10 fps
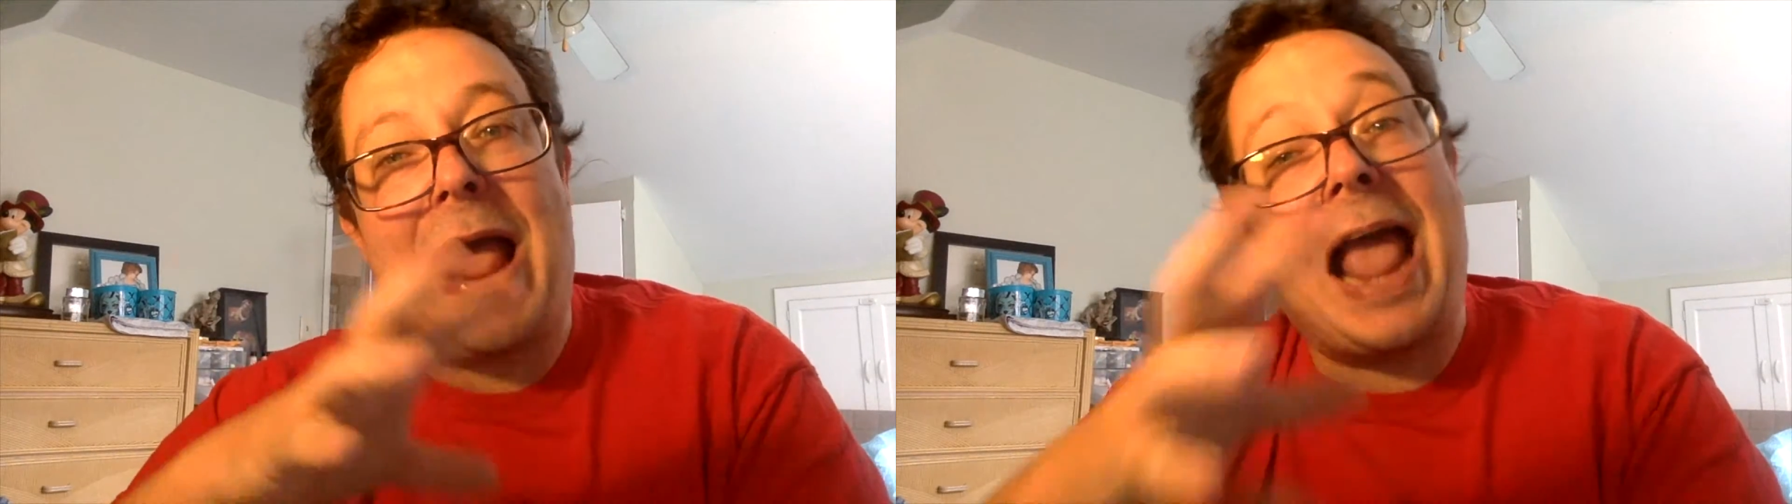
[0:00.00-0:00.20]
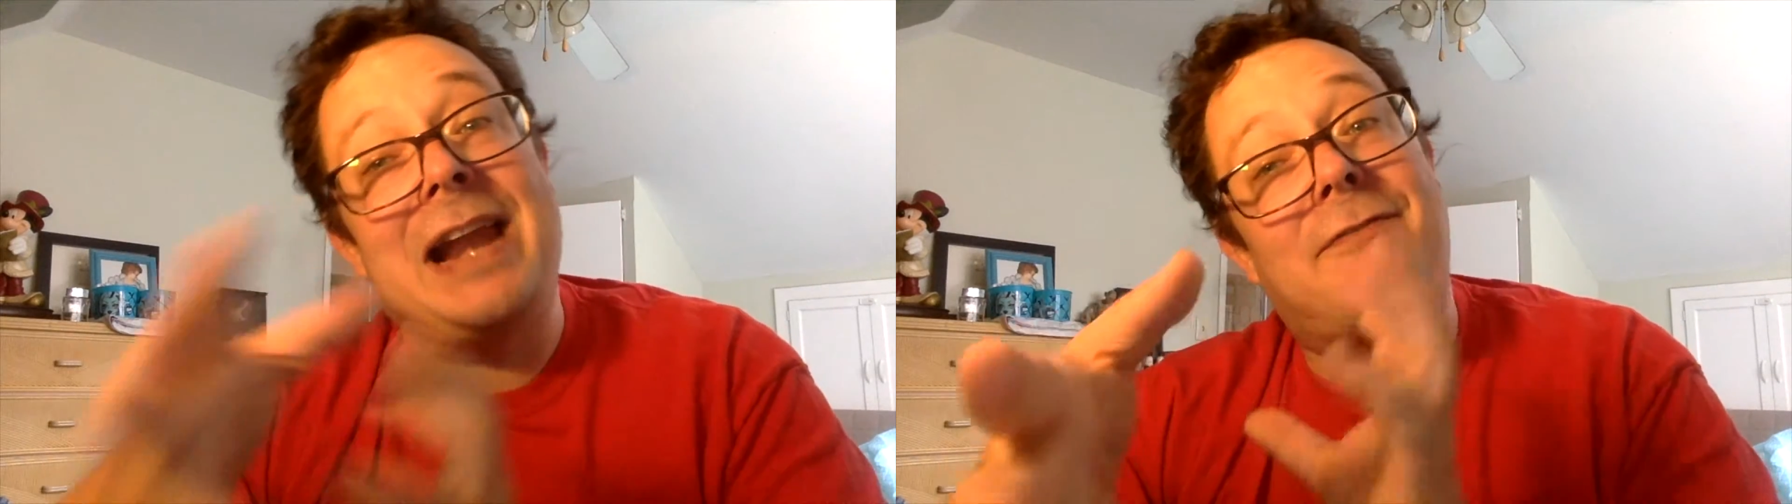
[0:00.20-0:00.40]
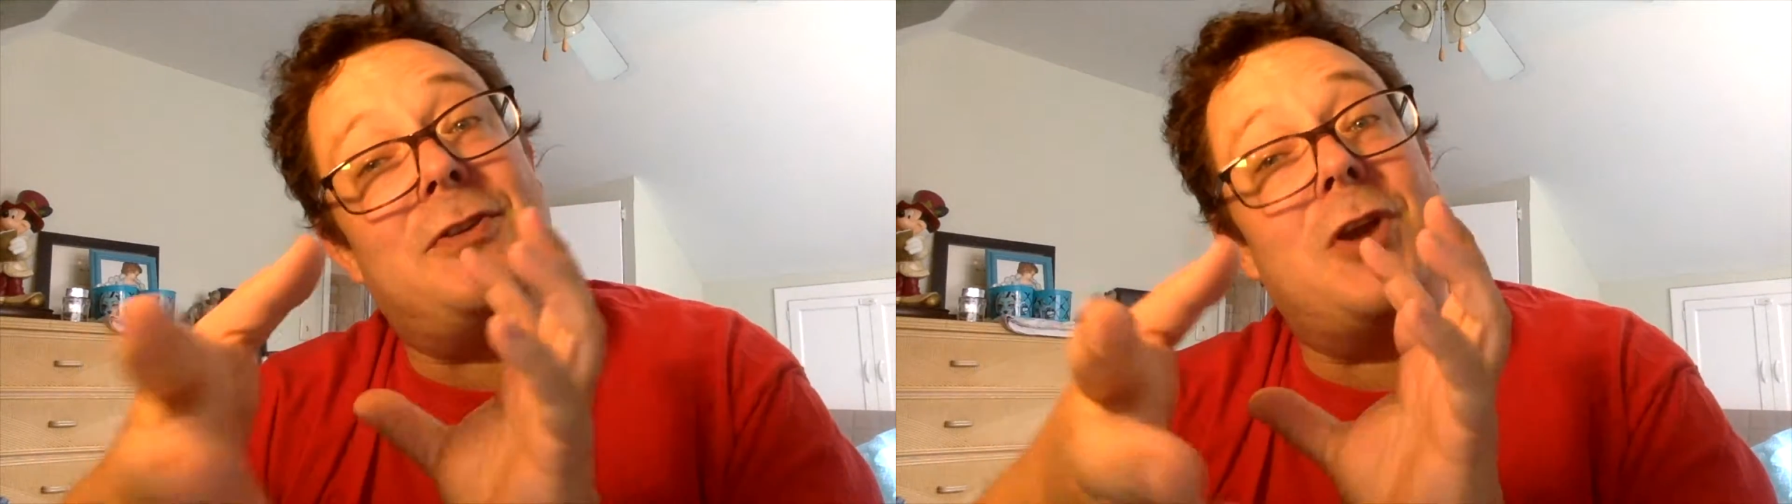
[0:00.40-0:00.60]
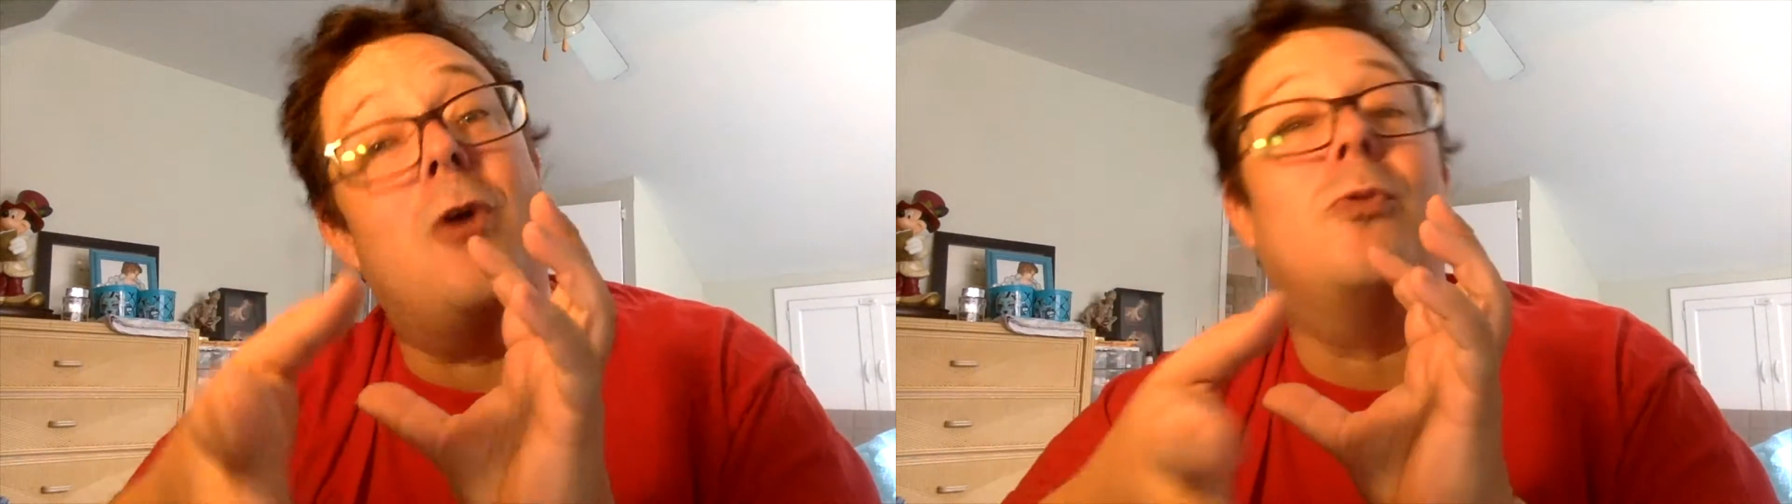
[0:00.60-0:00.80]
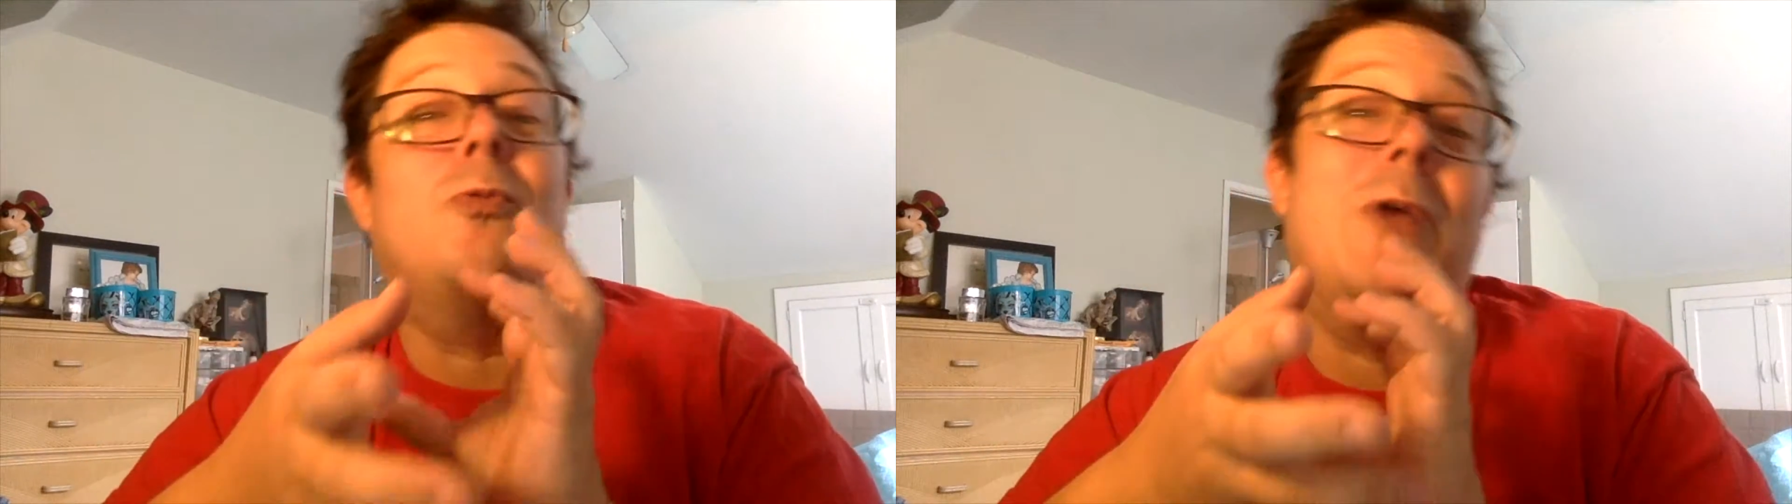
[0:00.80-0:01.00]
And if you
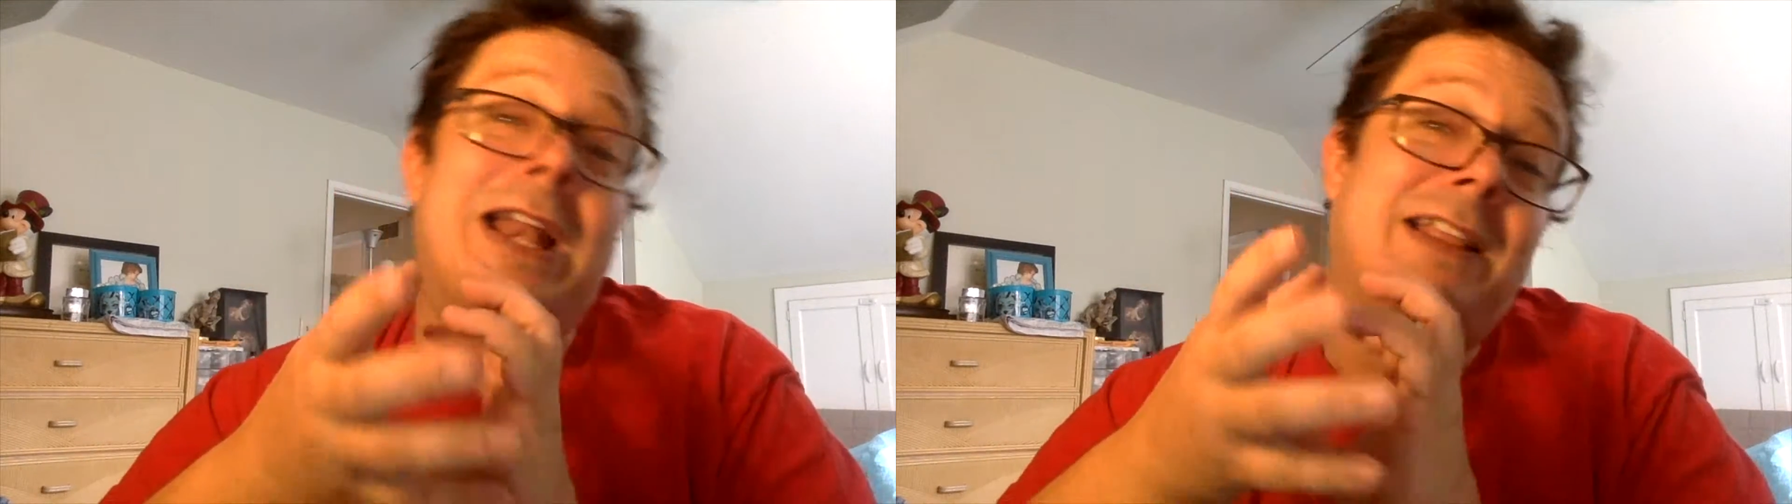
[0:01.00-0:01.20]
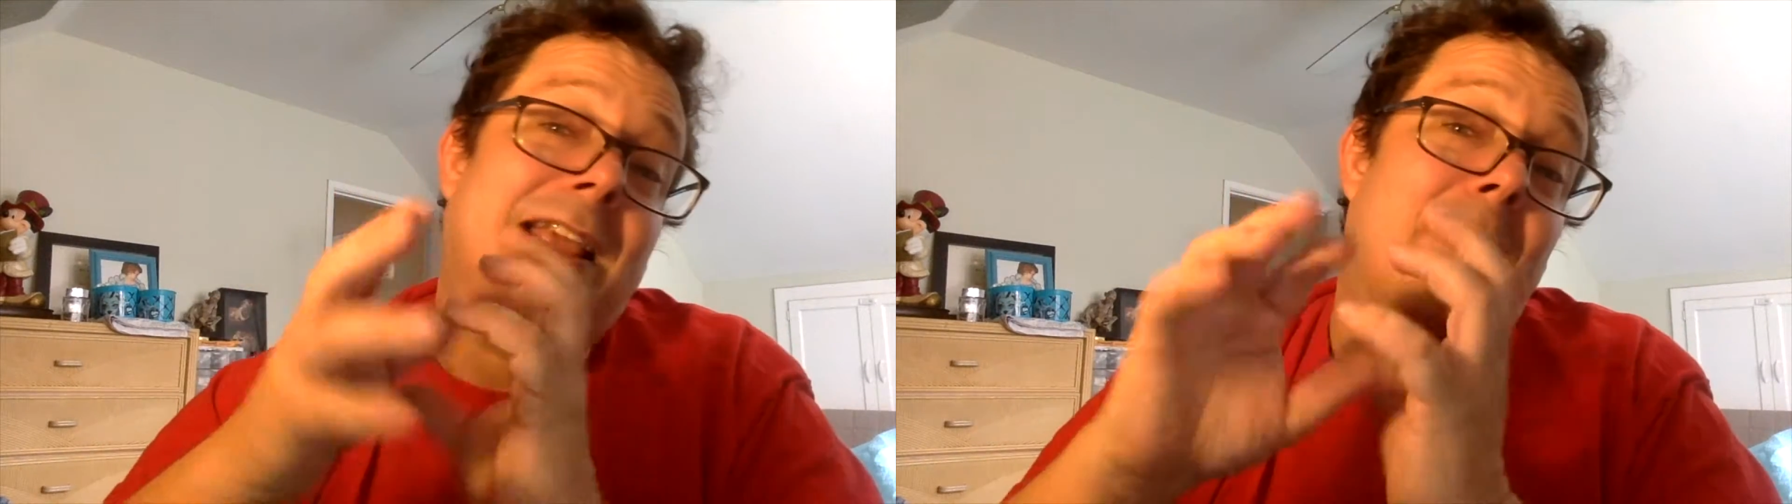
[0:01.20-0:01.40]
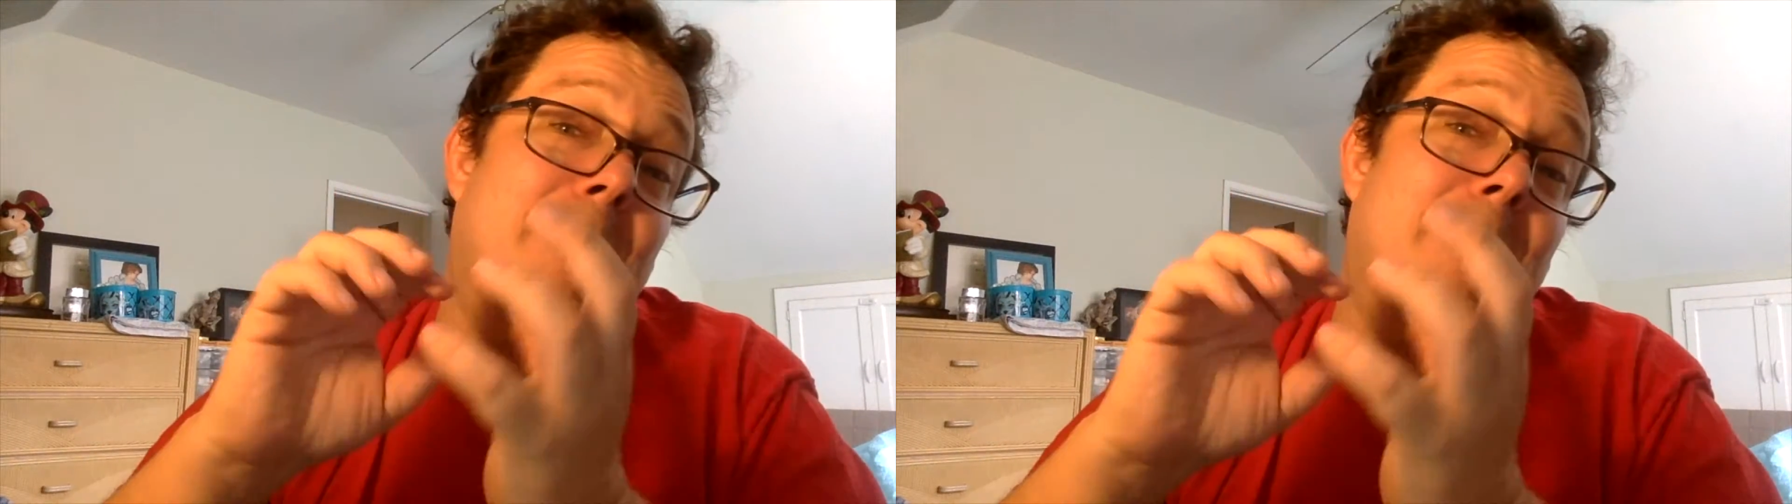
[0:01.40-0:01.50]
know anything